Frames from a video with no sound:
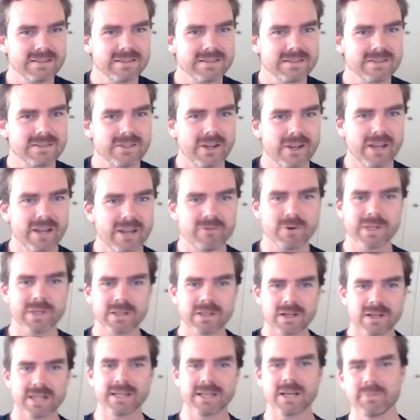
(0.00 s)
So everyone
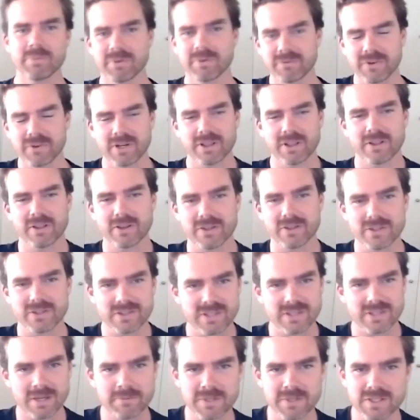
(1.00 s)
lined up in front of those
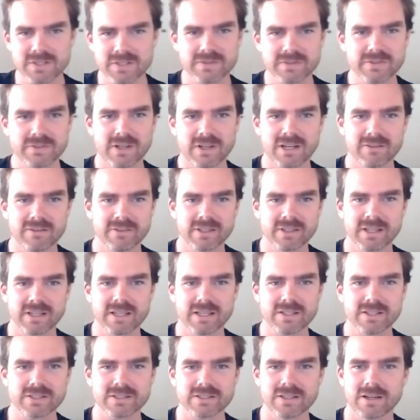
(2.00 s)
dummies, 5 in
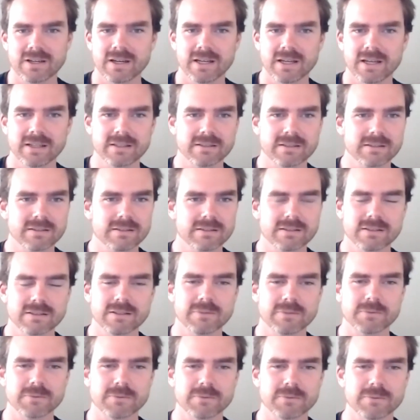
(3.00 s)
each line,
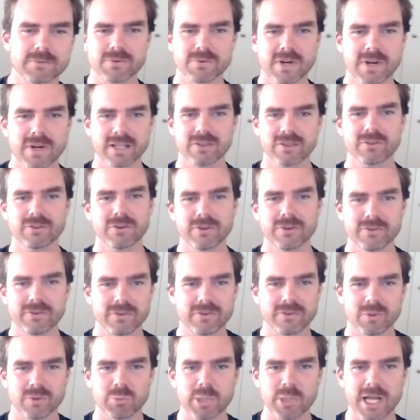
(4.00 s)
just running through
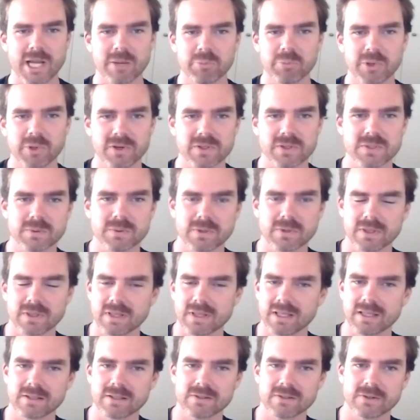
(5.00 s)
for the black belts what
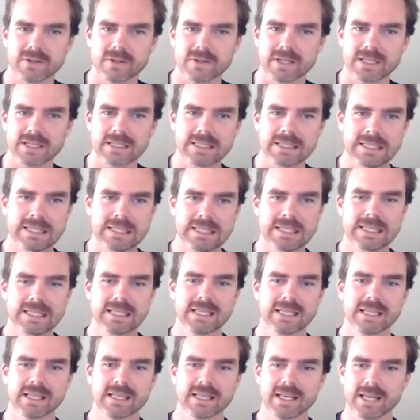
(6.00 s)
they're doing.
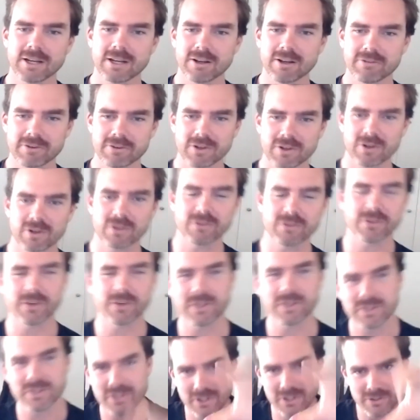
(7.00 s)
And I've gone
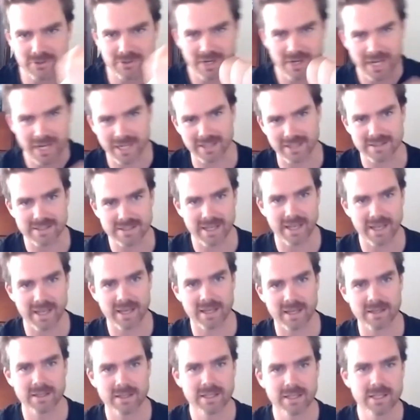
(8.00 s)
through, so drag it
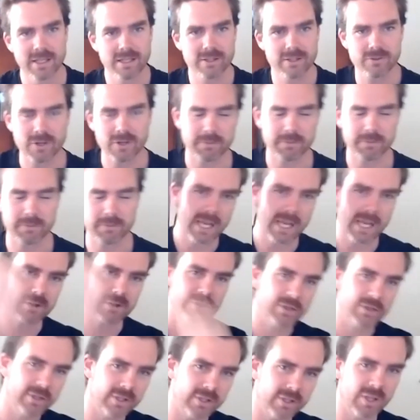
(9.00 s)
down, drop your gao
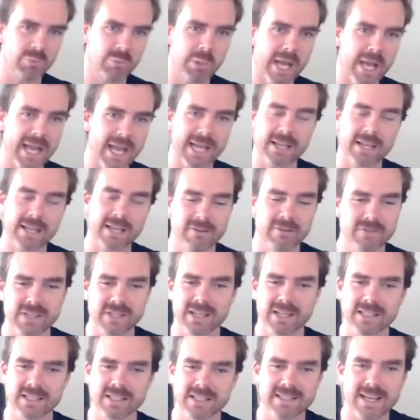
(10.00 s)
tray on the back, and I've
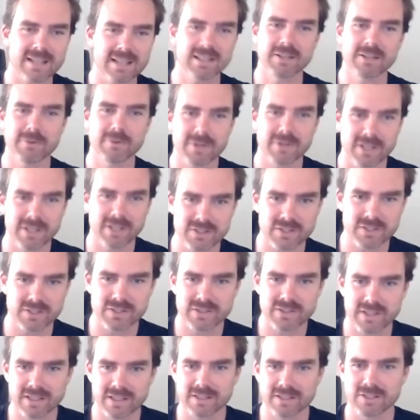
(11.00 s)
done exactly what I just
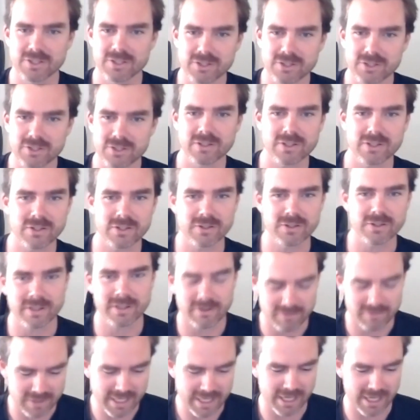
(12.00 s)
said you shouldn't do. And
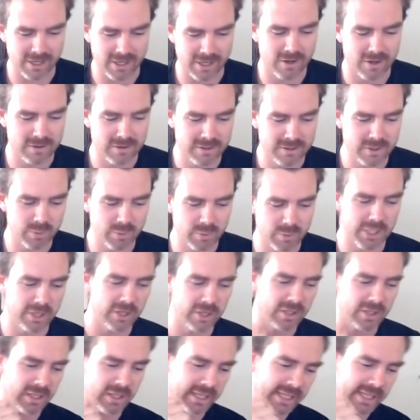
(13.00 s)
I've let go a little bit
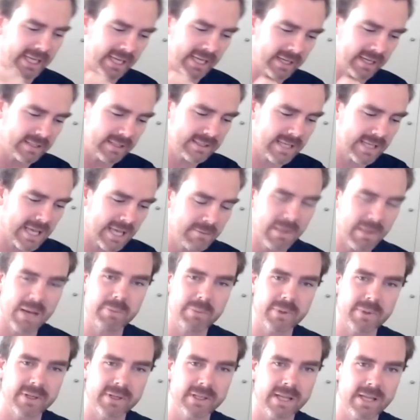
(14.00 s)
early, and it's come
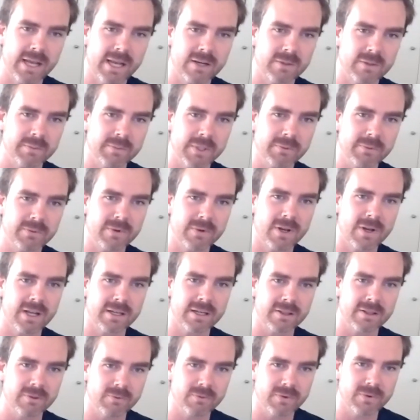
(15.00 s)
up and nailed me right
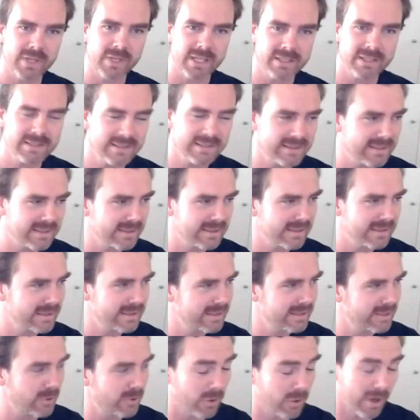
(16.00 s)
in the wrist,
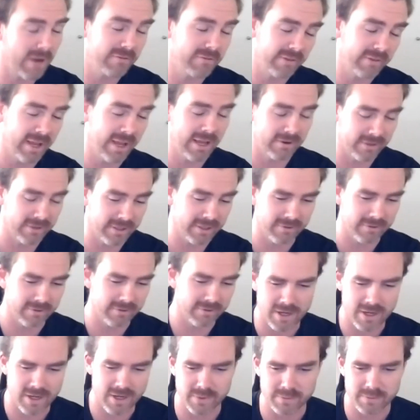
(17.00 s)
or I've nailed it
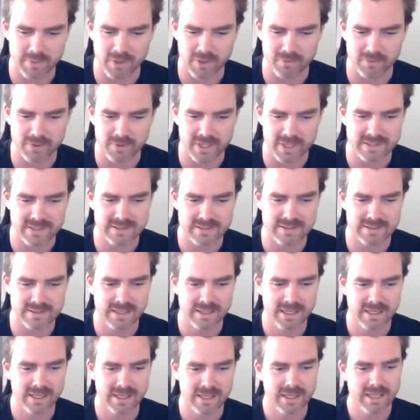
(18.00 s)
right with my wrist.
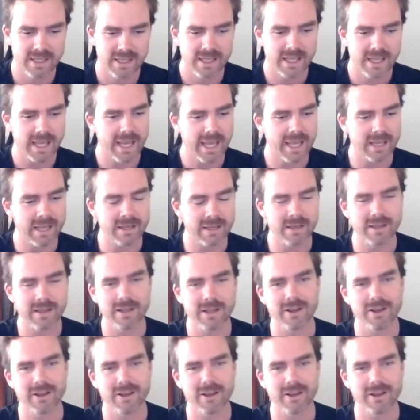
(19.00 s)
And